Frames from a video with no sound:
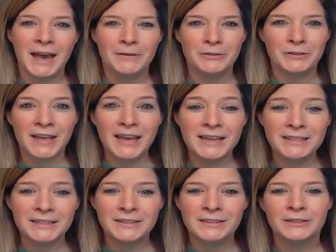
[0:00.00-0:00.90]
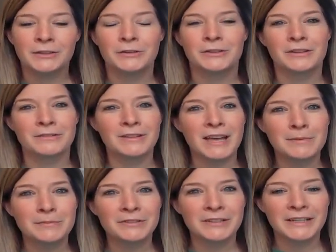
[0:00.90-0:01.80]
After that, go to the
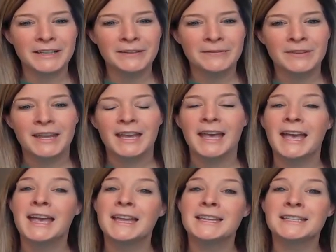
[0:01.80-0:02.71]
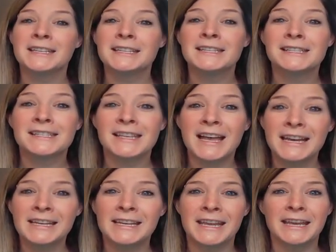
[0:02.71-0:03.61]
library and
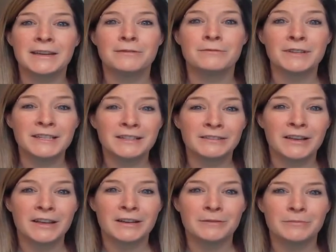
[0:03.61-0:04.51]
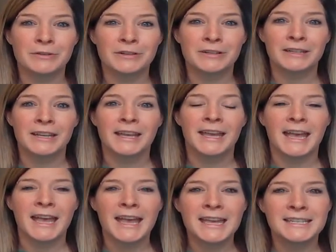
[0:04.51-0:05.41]
assign a read-along book
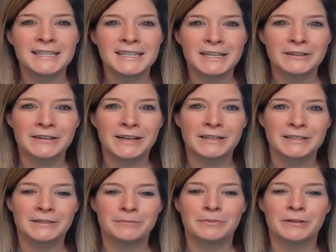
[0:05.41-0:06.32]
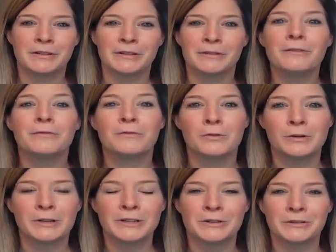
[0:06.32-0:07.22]
and a narrate book
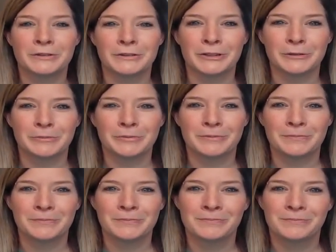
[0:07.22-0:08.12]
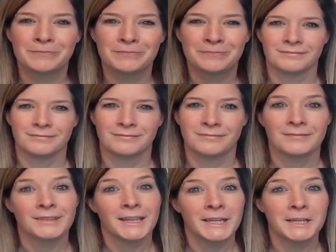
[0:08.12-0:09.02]
for your group.
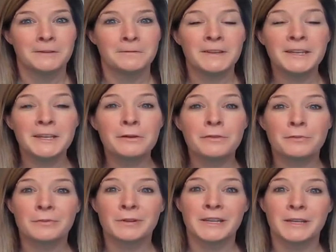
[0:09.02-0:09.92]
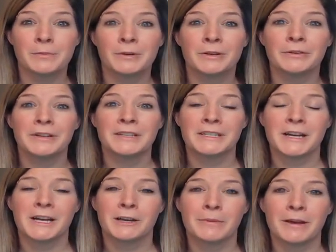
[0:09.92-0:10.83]
In video 3, we're going to
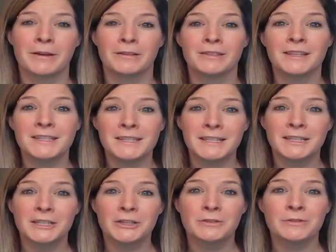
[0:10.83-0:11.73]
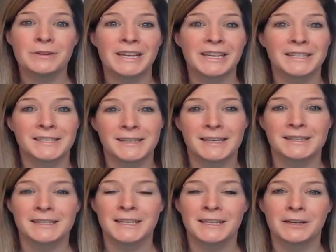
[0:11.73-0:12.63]
talk about listening to and
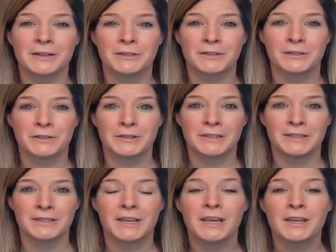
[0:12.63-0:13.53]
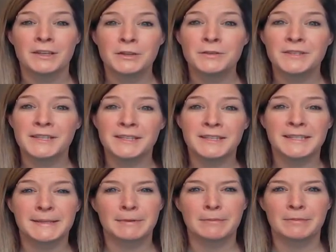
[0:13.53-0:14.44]
assessing our students using the
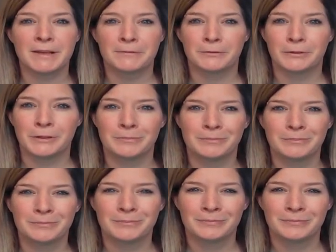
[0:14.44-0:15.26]
Simbi platform.